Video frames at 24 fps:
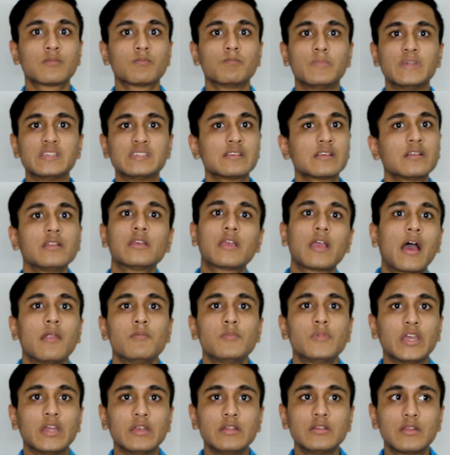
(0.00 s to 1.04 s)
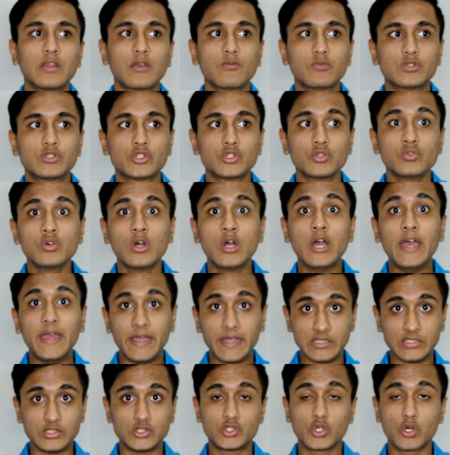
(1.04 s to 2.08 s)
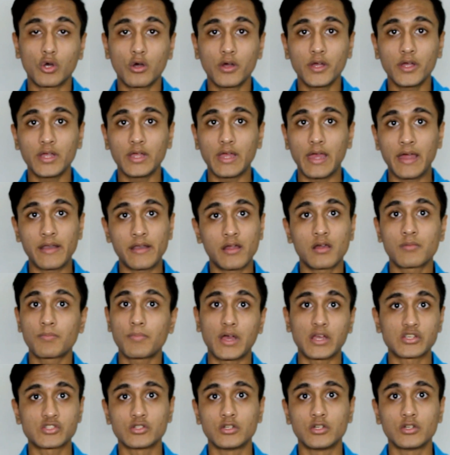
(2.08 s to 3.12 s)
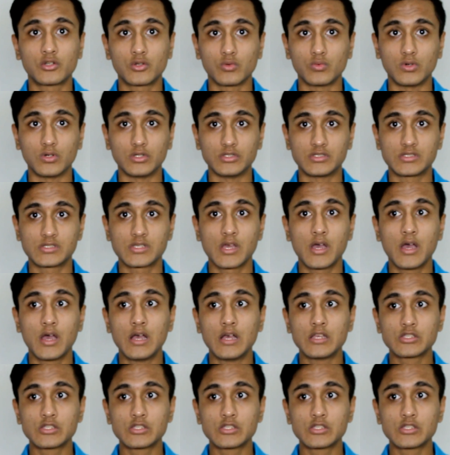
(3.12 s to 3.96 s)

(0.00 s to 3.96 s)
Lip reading: It basically can be anything which you enjoy and are passionate towards.